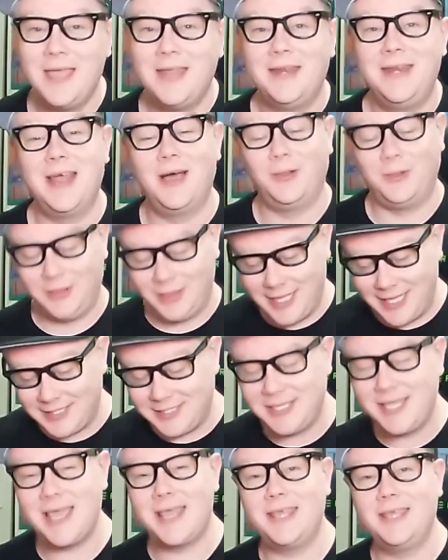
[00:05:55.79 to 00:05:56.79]
Now, let's
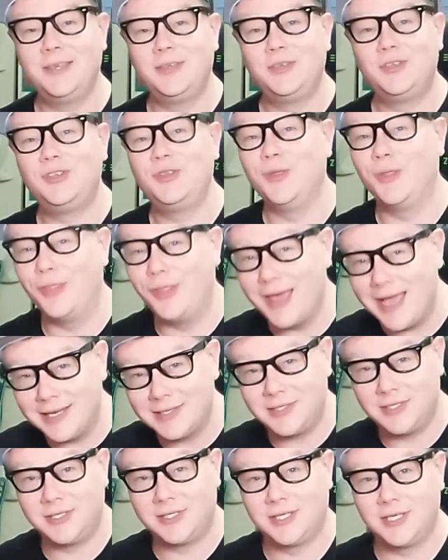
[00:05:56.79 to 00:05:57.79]
get into that
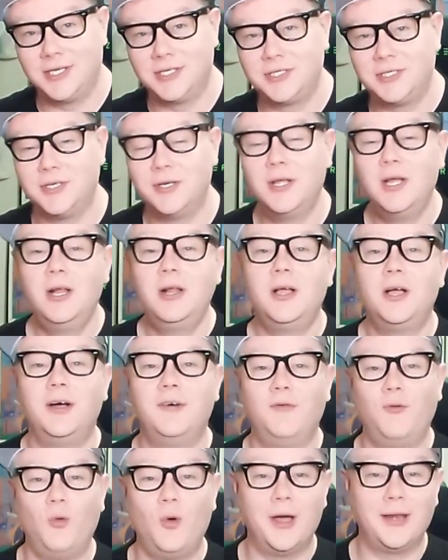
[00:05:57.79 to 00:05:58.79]
discussion
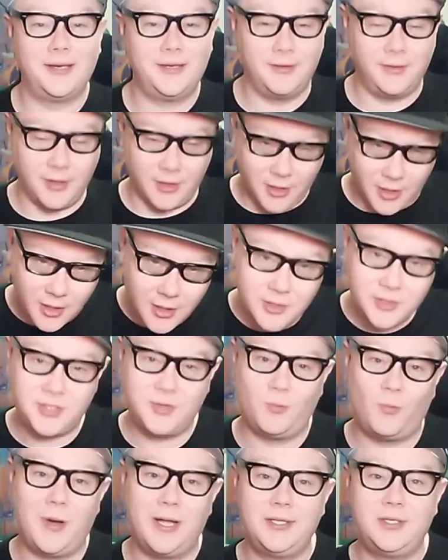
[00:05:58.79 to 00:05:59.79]
of what the
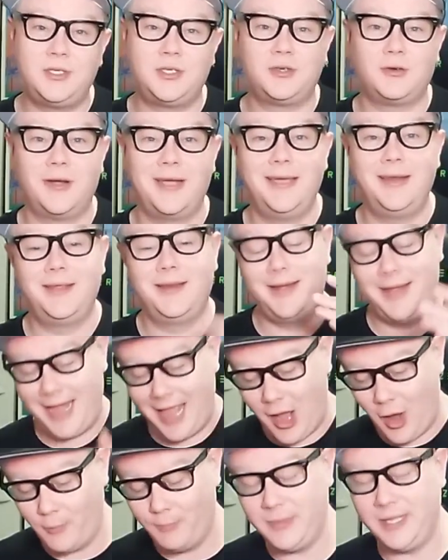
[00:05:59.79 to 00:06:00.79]
Carson Wentz trade
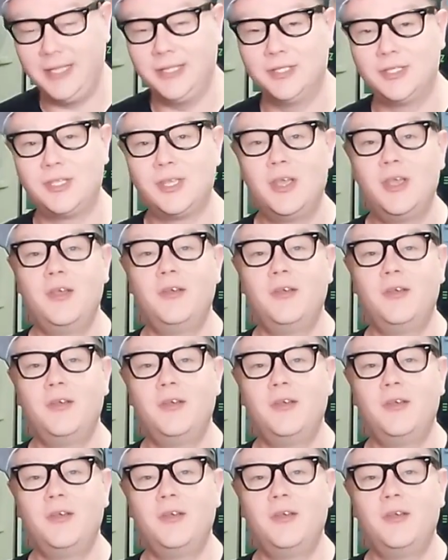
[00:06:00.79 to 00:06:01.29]
now means